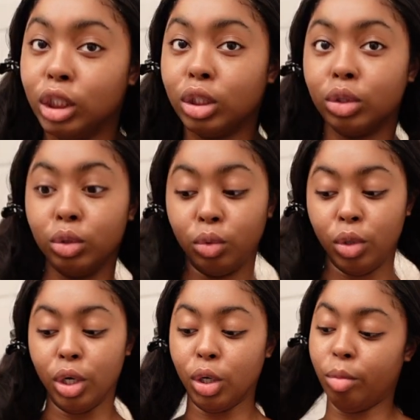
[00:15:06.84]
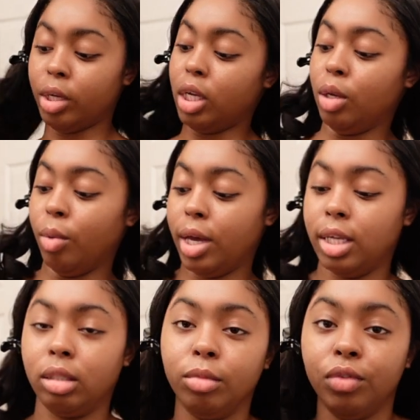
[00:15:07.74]
schoolgirl, but
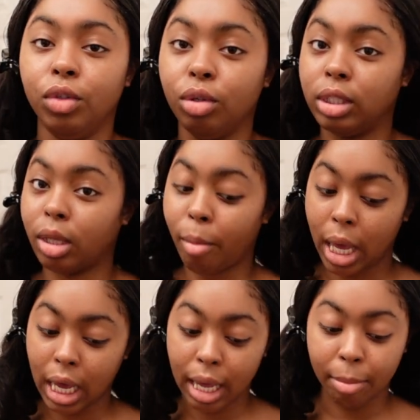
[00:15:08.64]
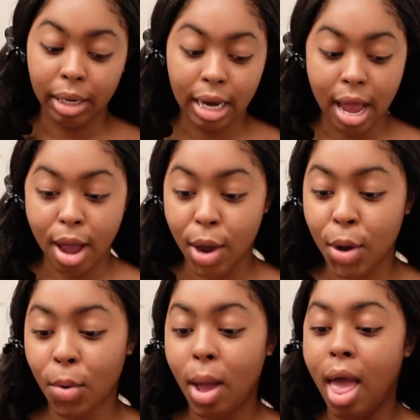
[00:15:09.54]
anyways, moving on to makeup
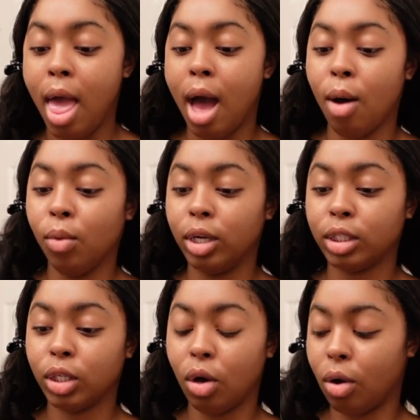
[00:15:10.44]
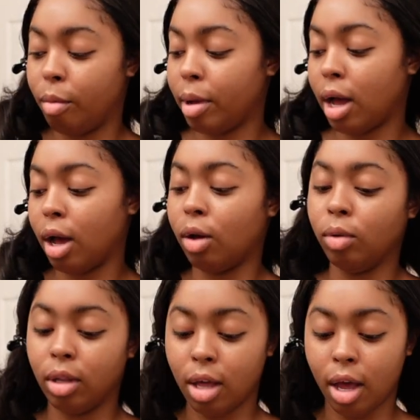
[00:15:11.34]
now. I want to talk
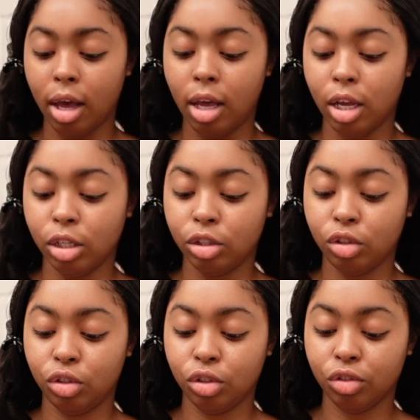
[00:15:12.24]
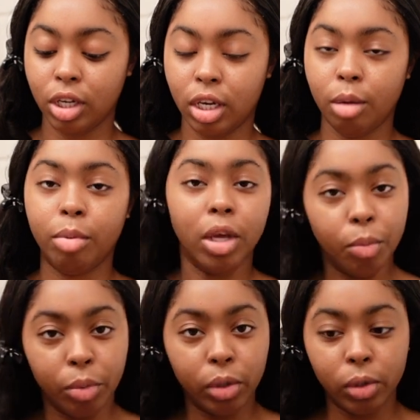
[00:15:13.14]
about like trendy
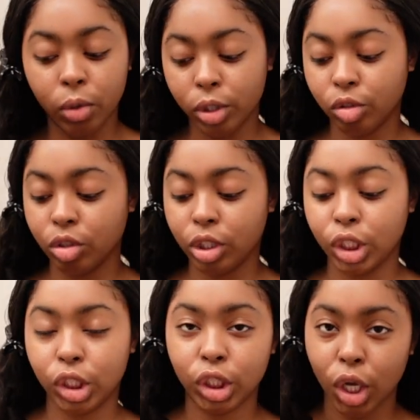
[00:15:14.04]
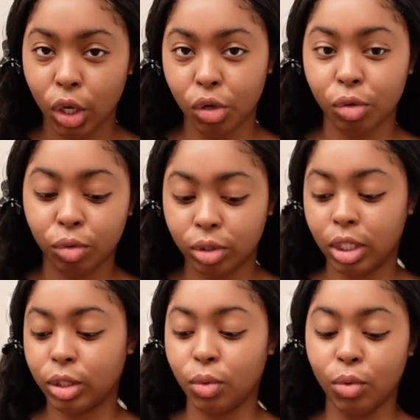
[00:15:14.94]
people or trendy shows
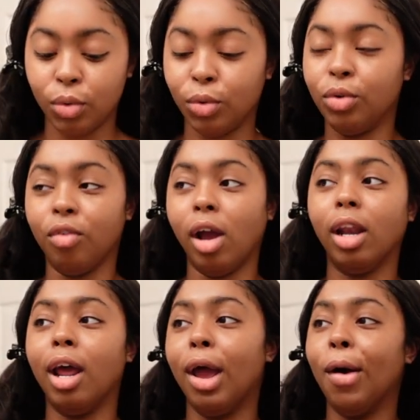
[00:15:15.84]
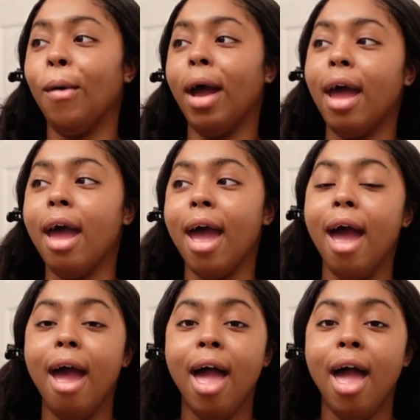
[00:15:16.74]
that's going on right now, and